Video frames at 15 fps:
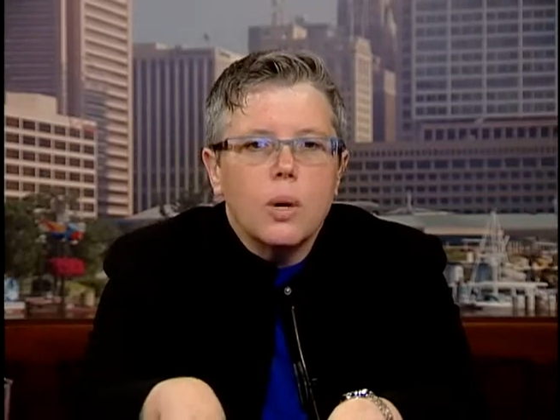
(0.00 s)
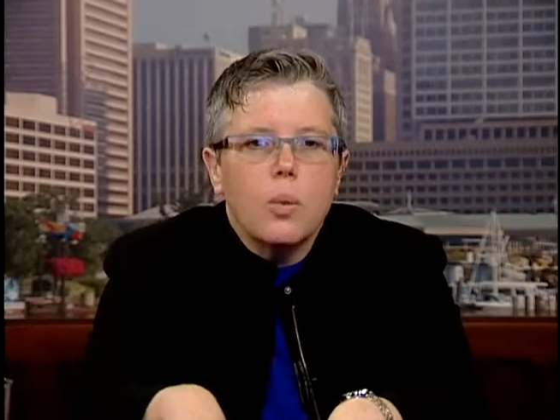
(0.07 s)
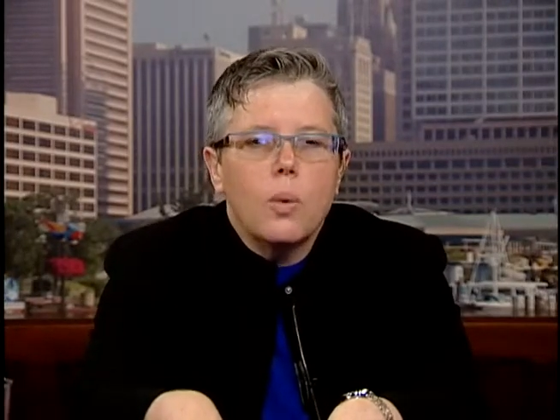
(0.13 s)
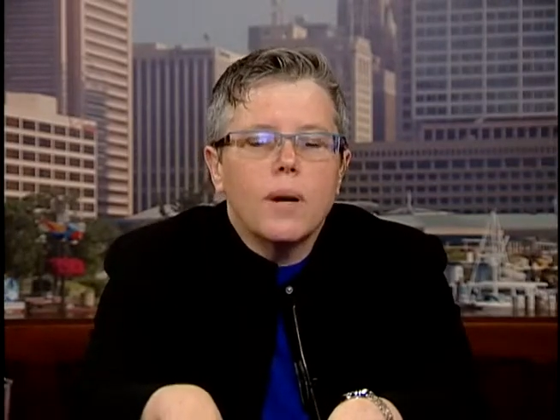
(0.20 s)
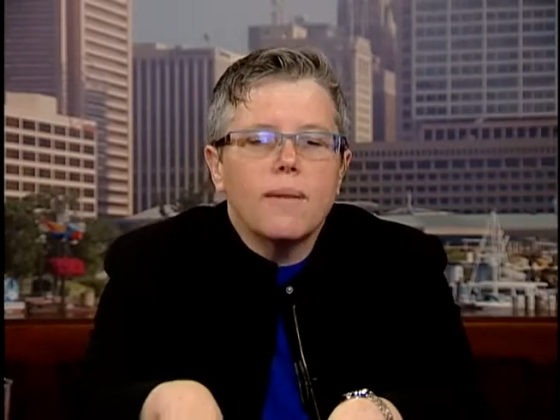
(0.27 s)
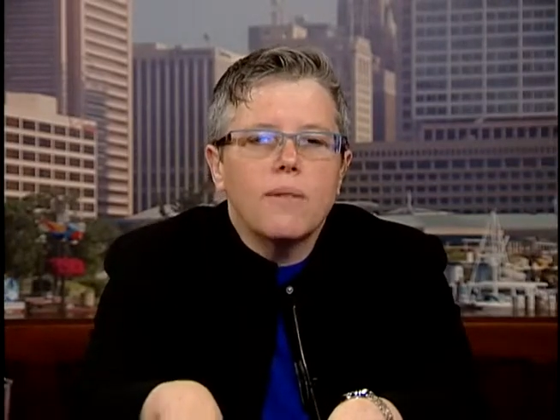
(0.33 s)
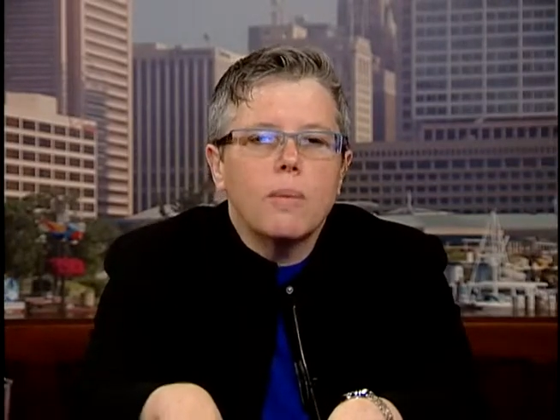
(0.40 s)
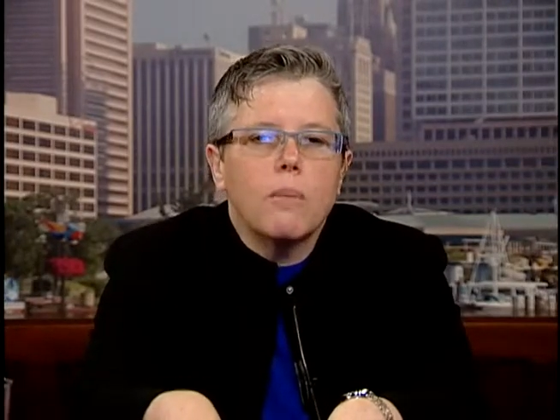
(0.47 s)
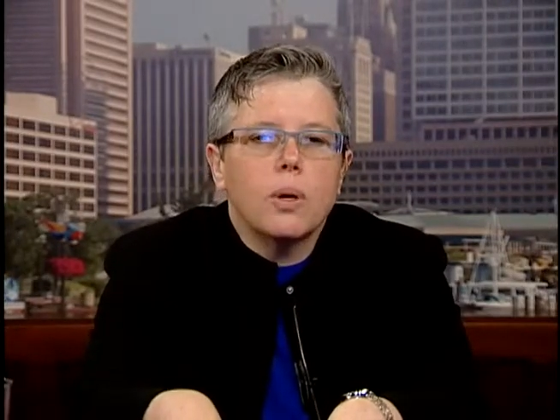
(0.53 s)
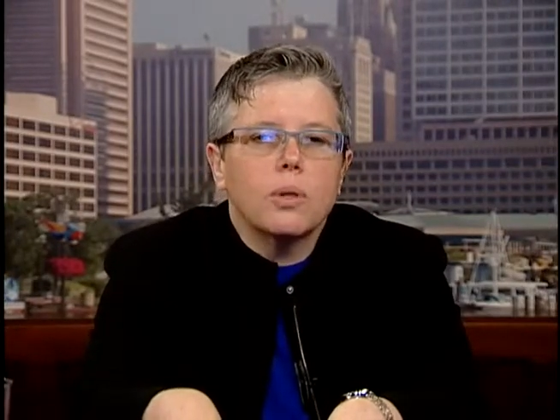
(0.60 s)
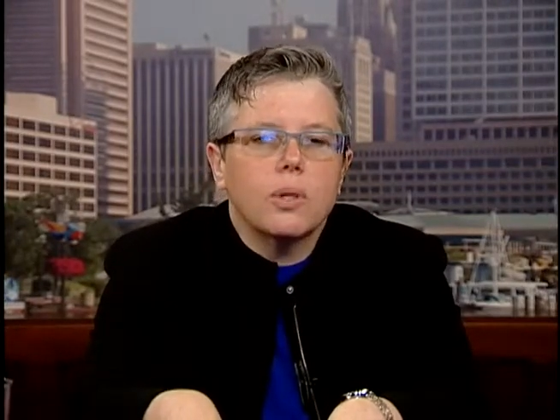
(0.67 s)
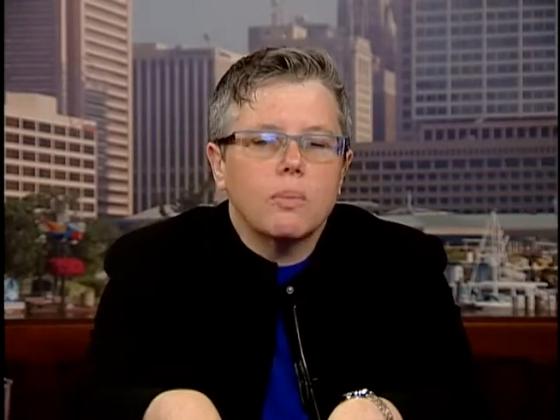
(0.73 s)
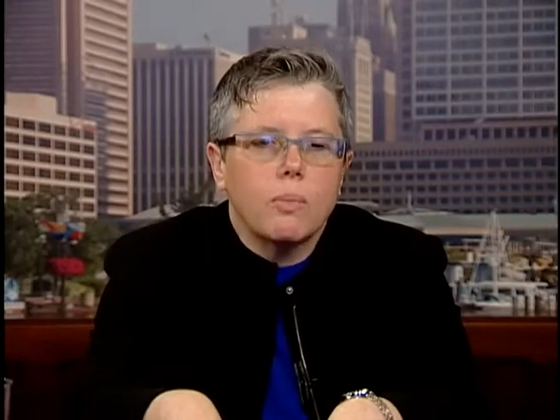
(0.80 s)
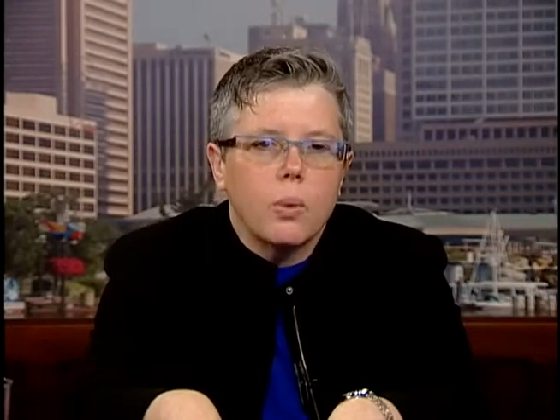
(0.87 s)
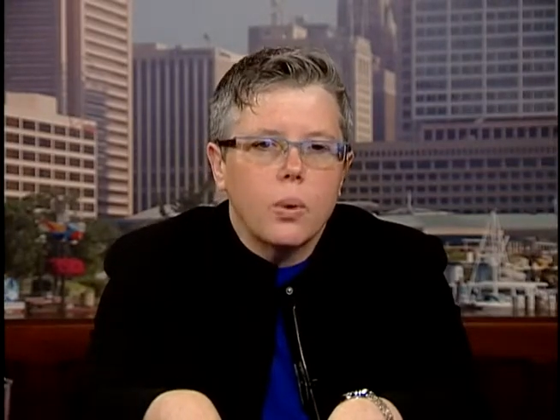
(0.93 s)
One of the
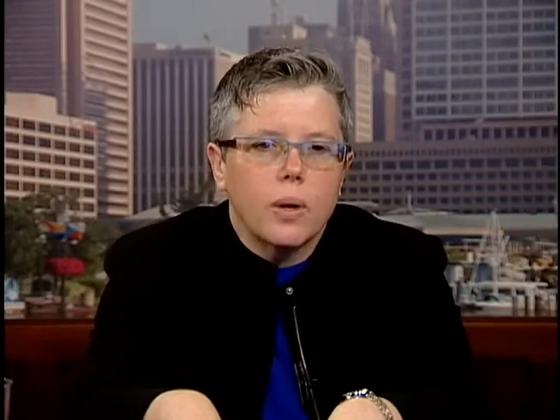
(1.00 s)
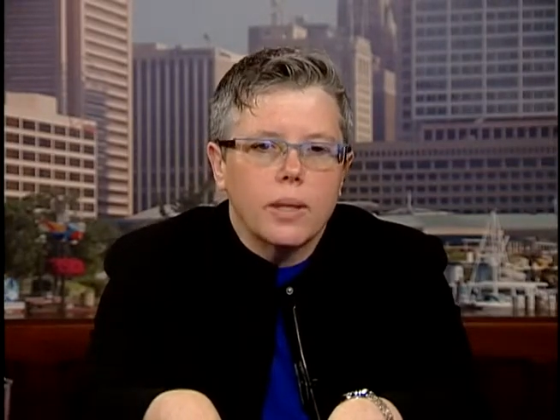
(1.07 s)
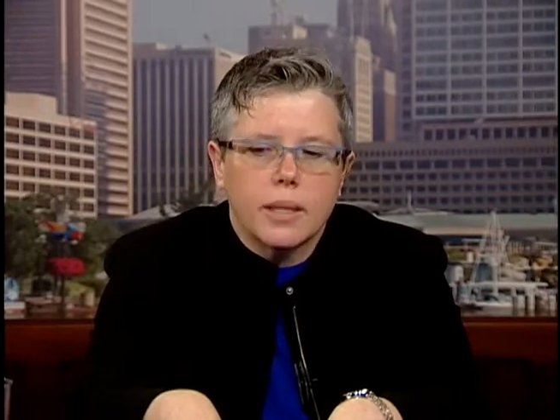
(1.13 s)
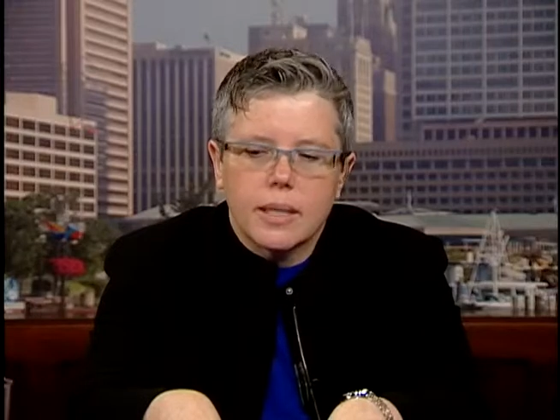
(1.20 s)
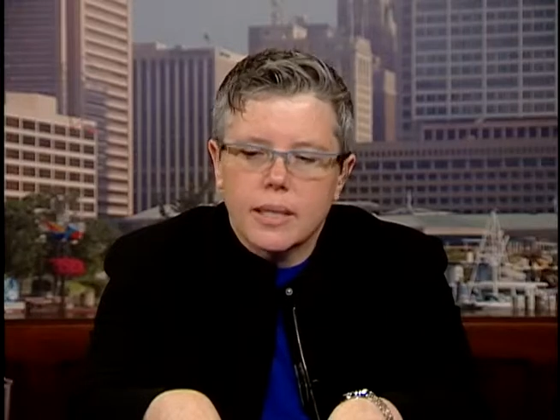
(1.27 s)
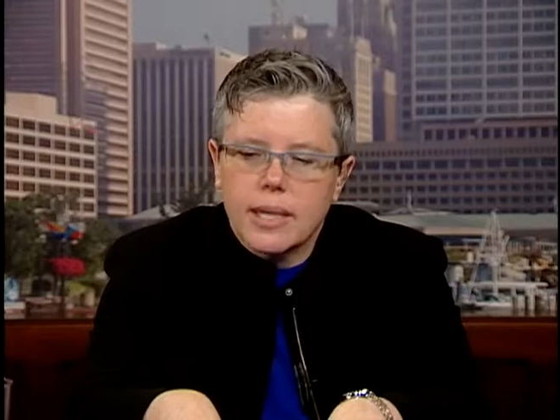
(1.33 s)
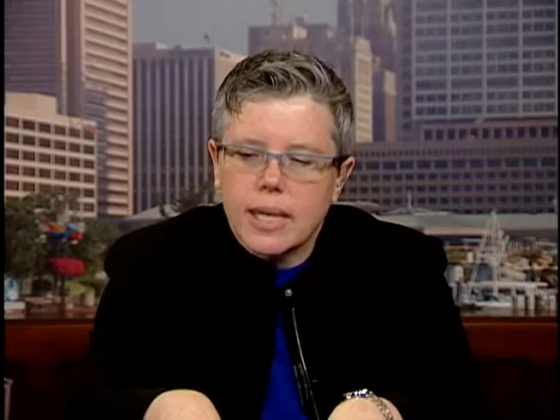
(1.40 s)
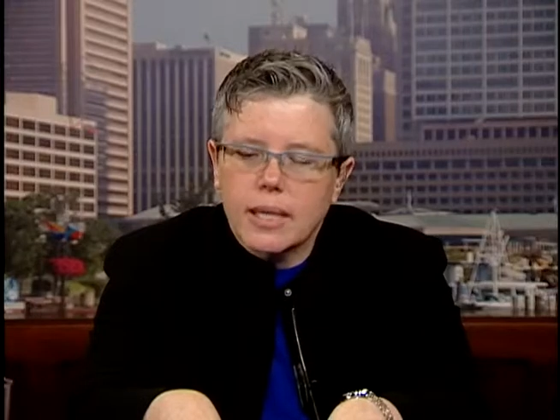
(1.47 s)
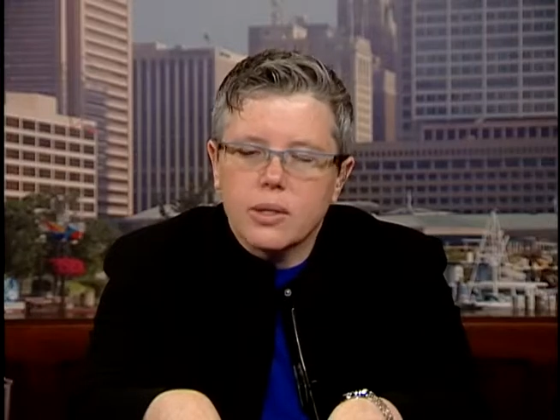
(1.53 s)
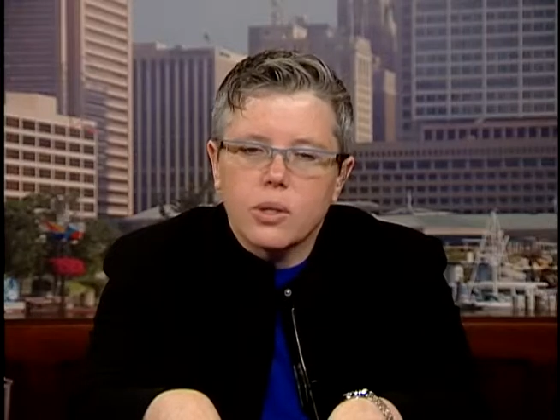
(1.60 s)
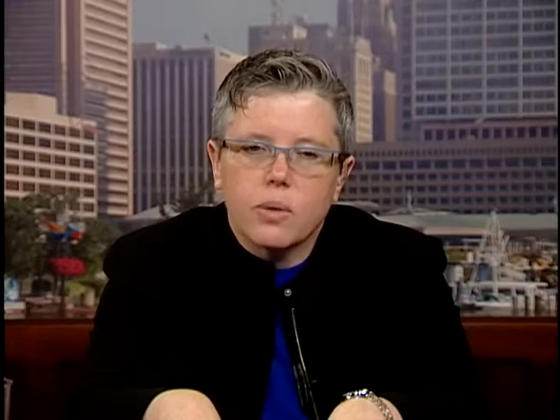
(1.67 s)
most important things